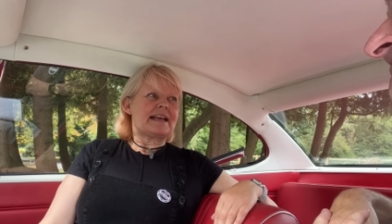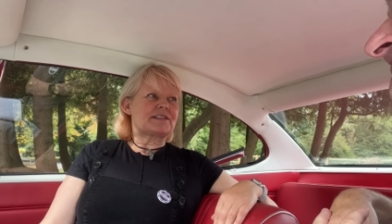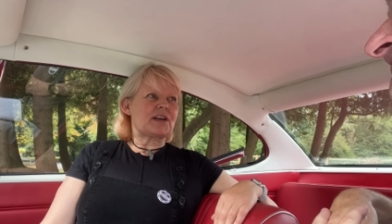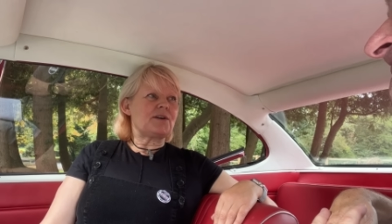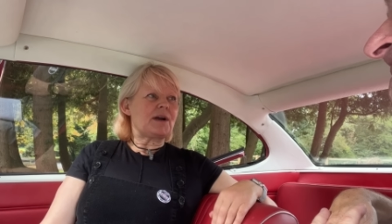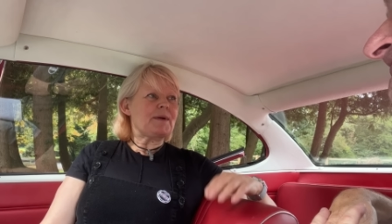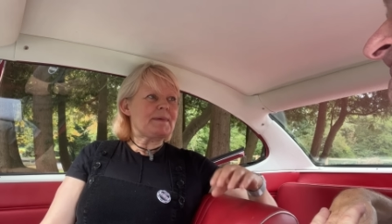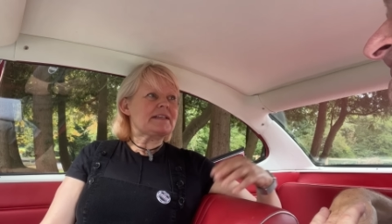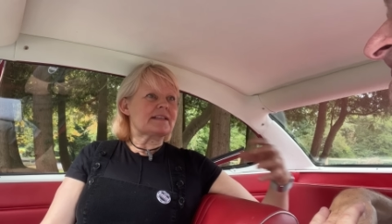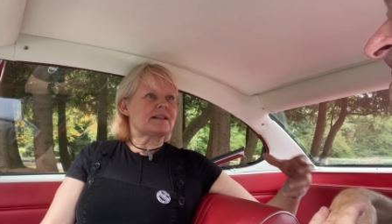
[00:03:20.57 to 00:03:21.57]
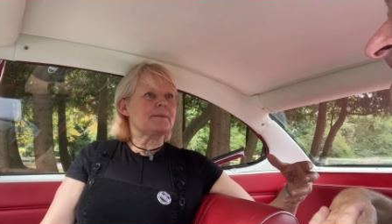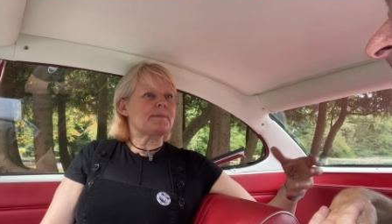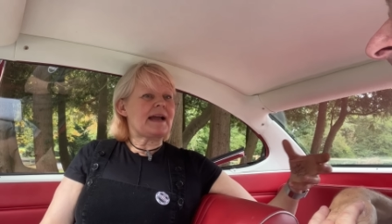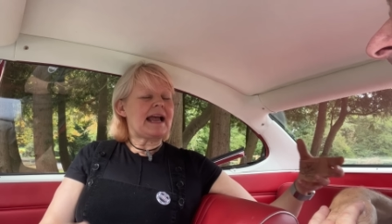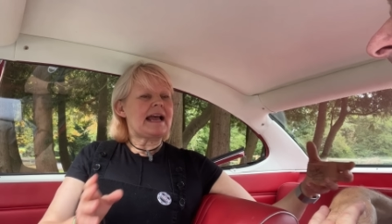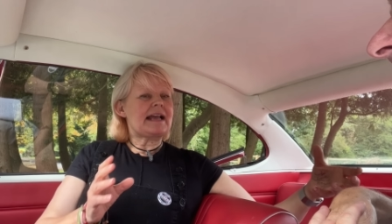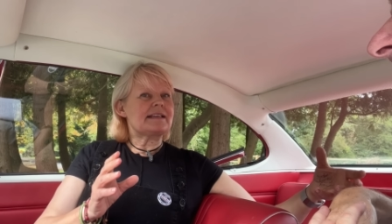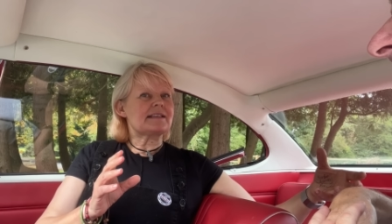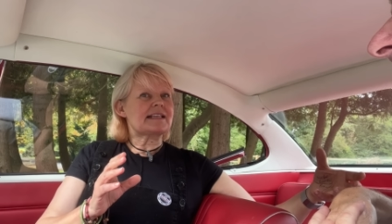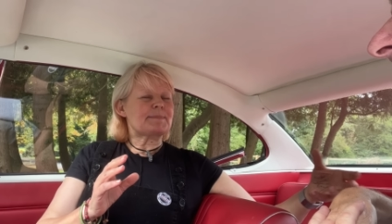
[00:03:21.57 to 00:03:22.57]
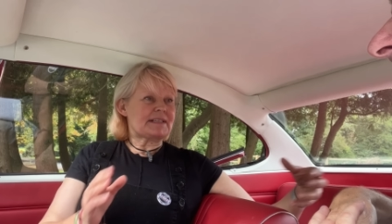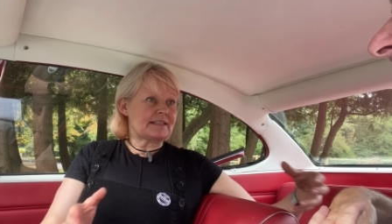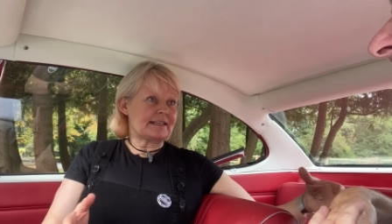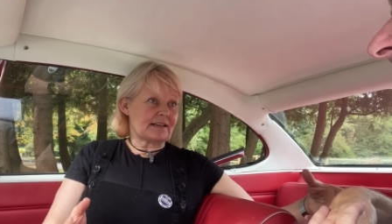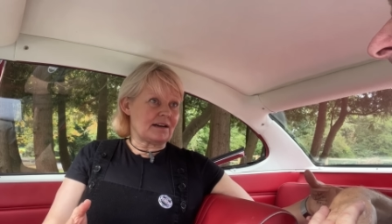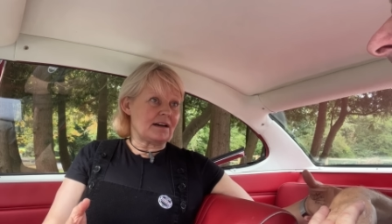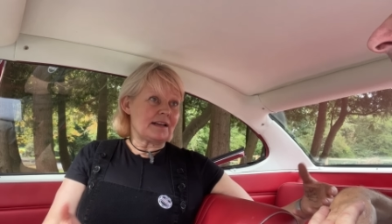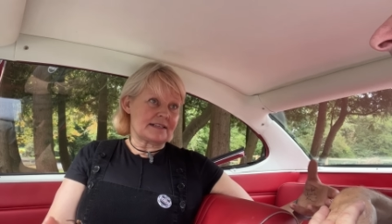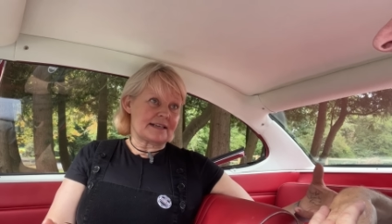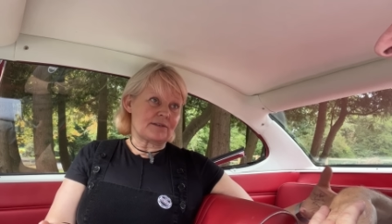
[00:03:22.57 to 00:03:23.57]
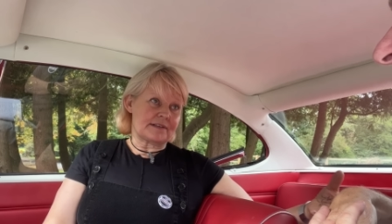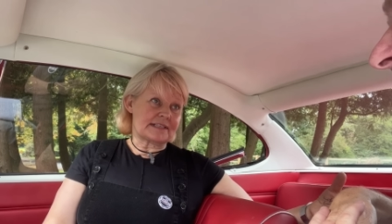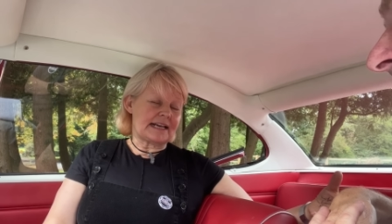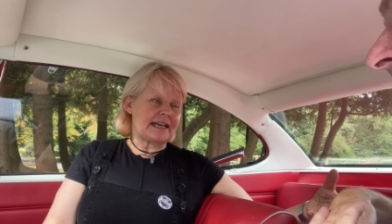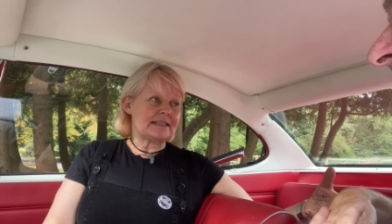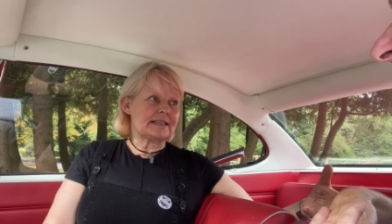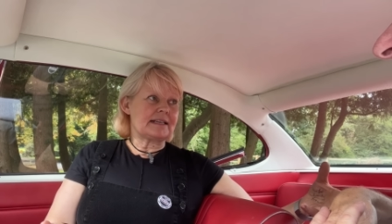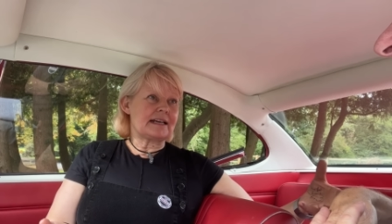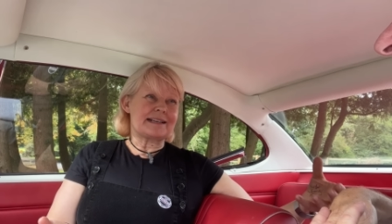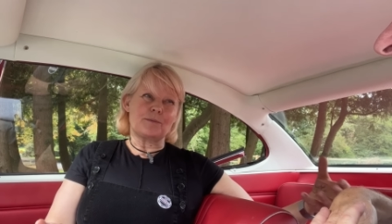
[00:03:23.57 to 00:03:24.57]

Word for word: so I went back to the club and I expected to see the car, like you said, on the stand, and it